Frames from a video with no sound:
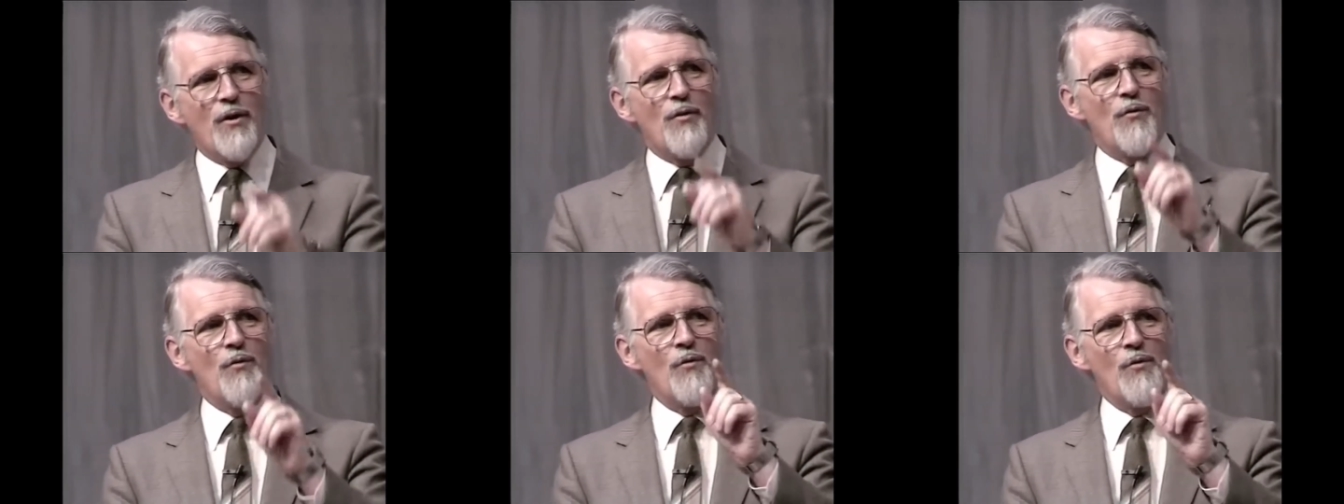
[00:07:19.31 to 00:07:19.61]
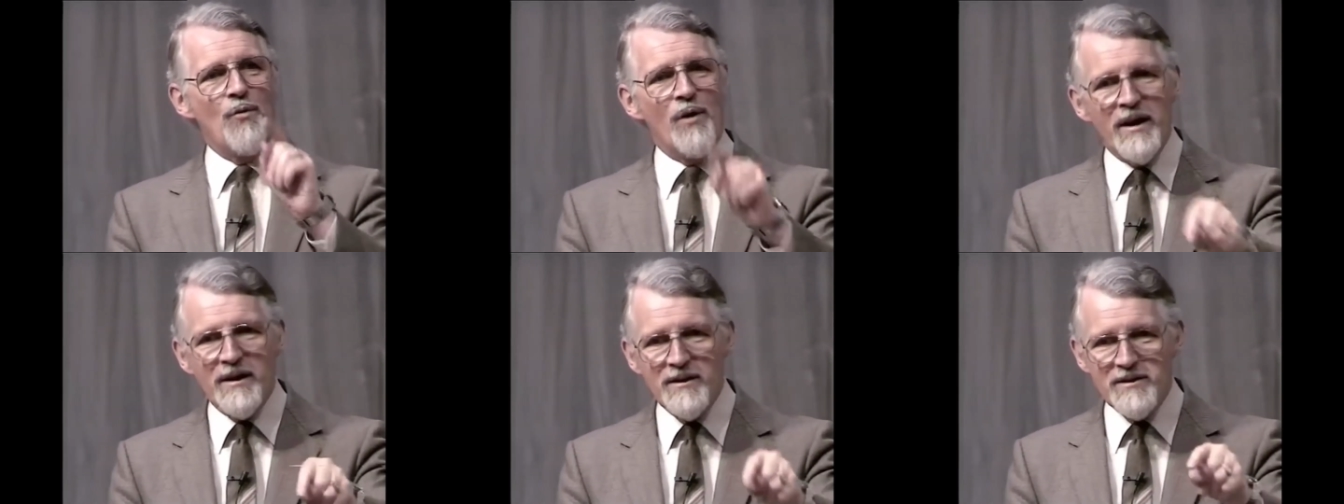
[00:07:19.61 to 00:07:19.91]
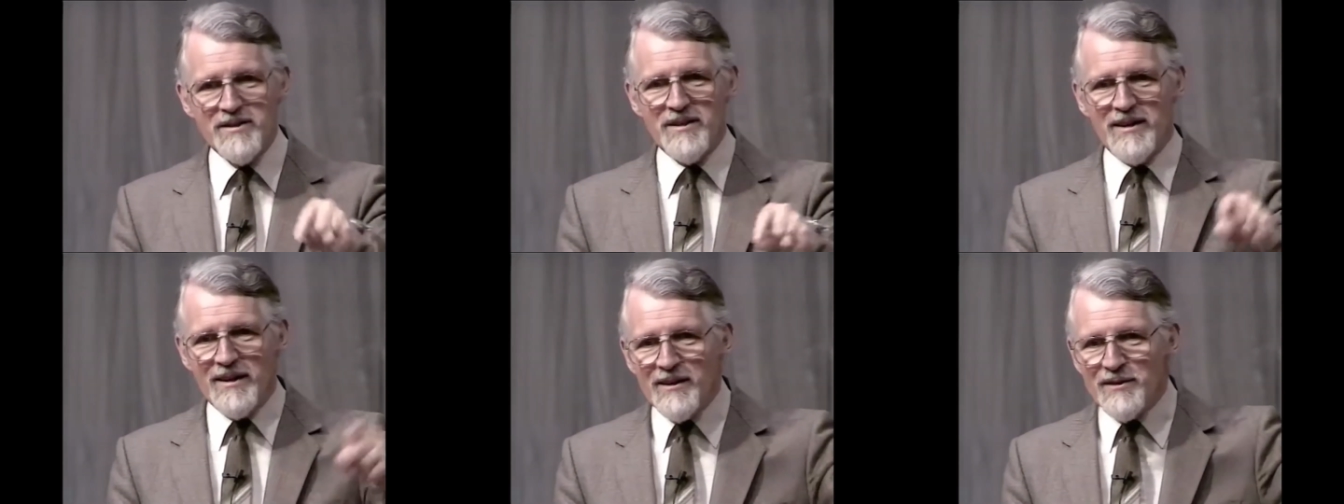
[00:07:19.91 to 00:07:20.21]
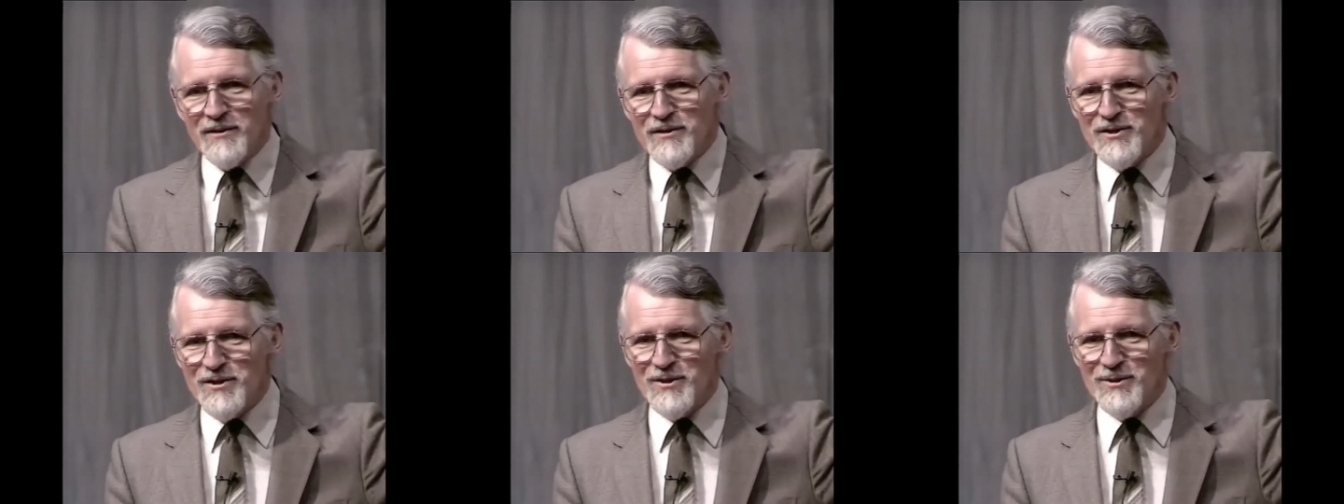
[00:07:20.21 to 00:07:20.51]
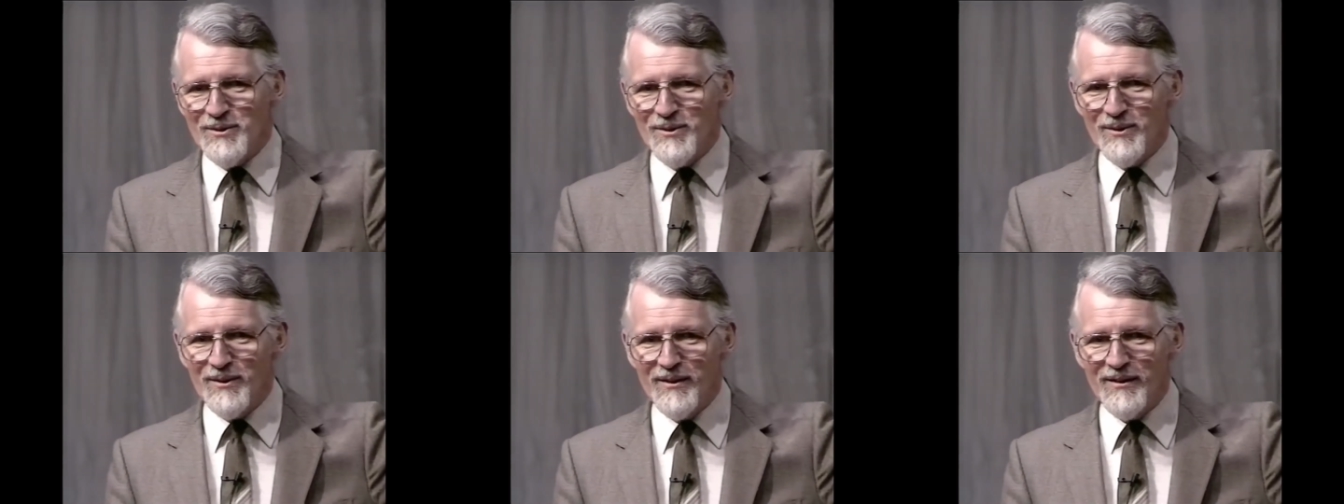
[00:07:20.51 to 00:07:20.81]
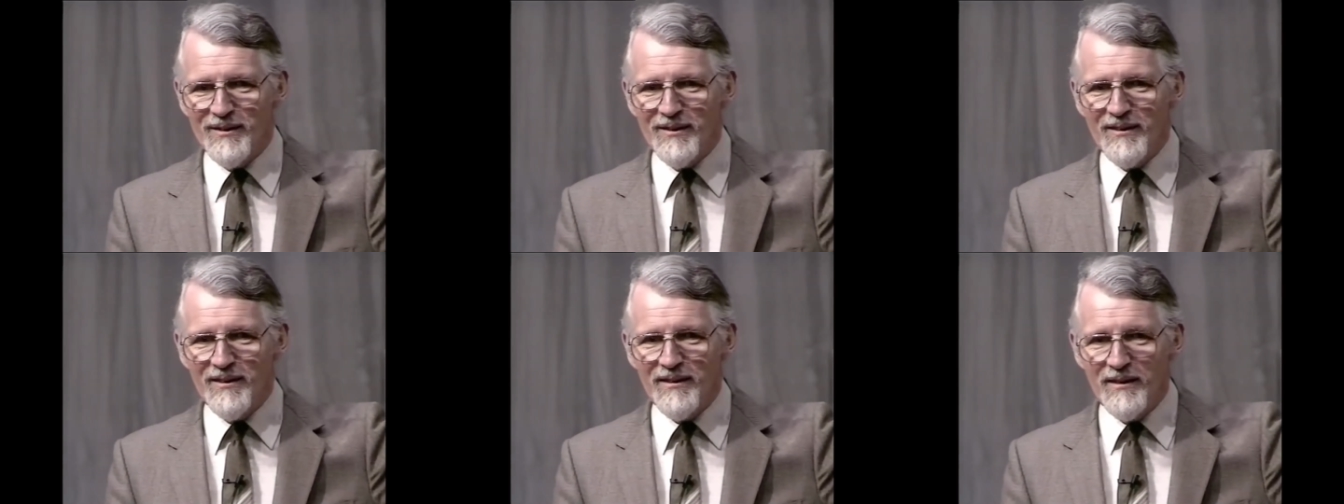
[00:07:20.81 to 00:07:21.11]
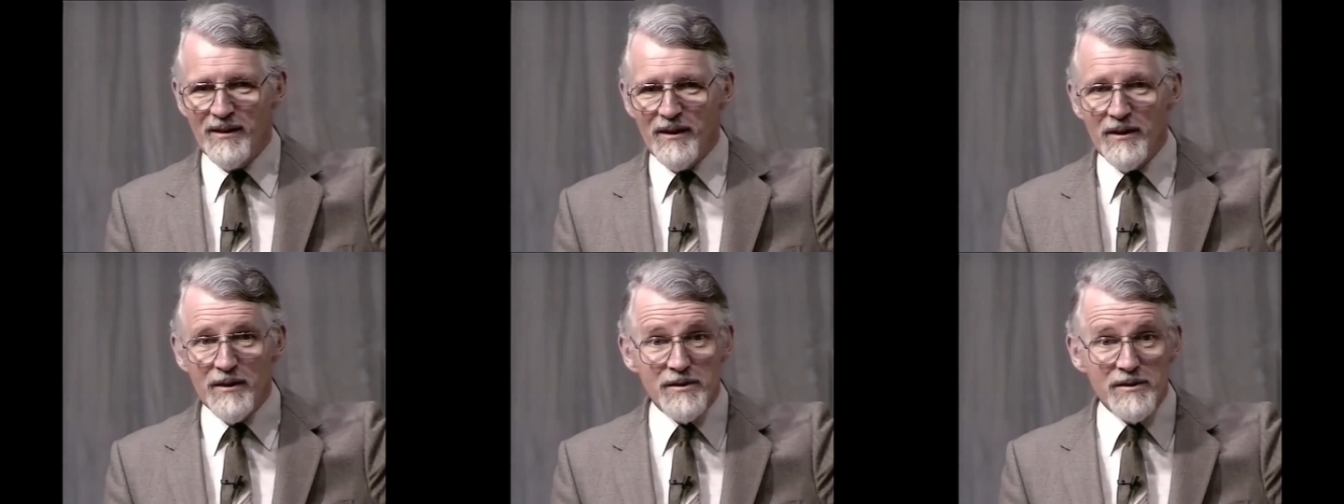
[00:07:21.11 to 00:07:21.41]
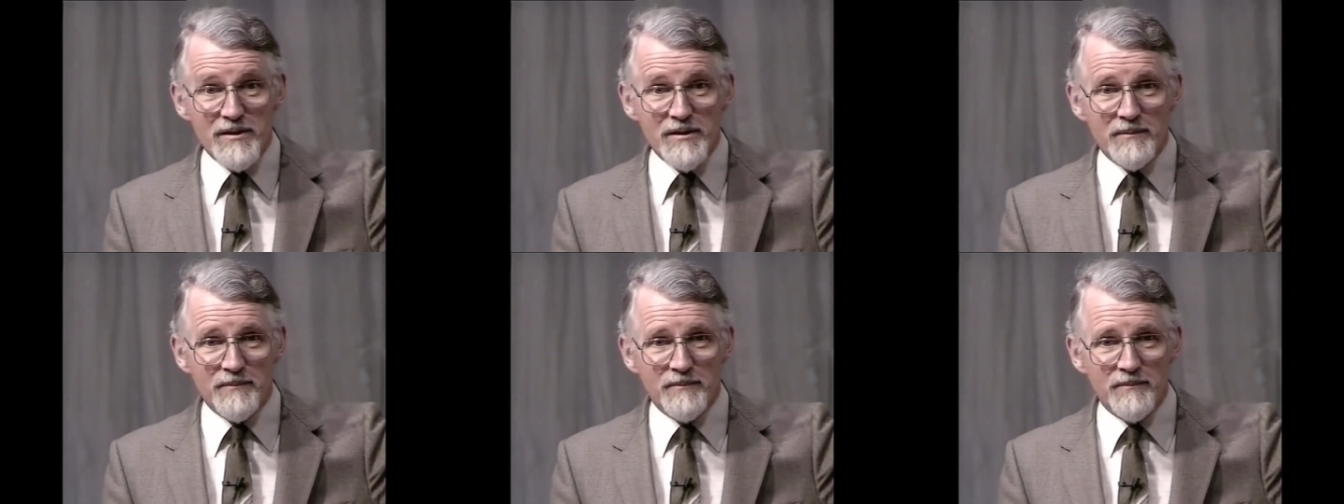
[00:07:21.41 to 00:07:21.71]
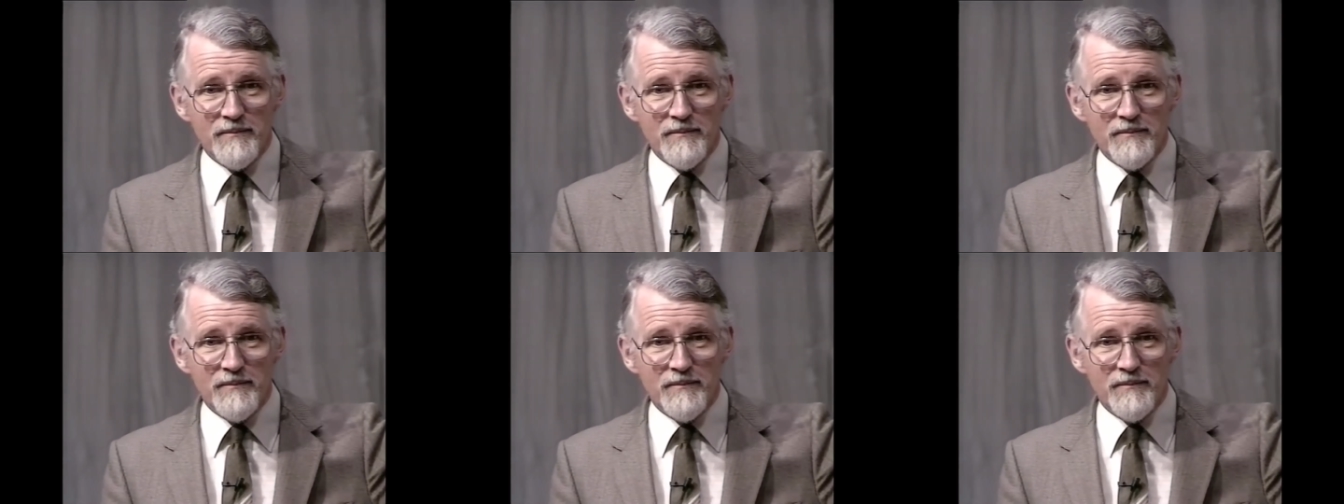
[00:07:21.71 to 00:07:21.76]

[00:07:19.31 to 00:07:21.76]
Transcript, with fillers: Right into it.